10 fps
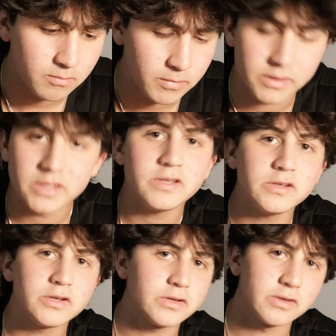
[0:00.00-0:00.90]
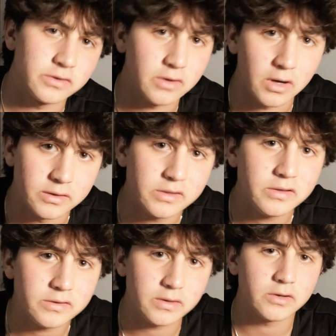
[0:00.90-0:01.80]
But this is just a start.
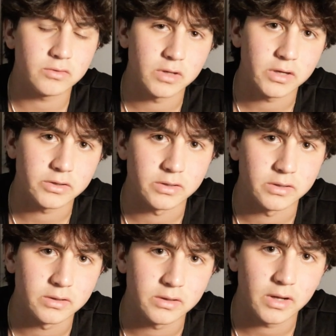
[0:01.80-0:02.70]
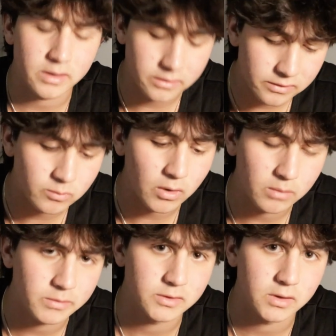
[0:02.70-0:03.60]
This is the introduction. And this is where
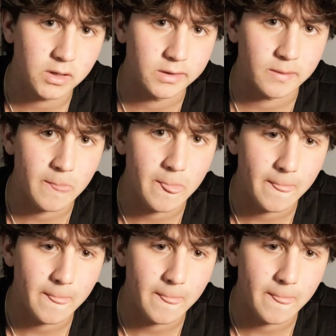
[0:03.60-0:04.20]
I'll be starting.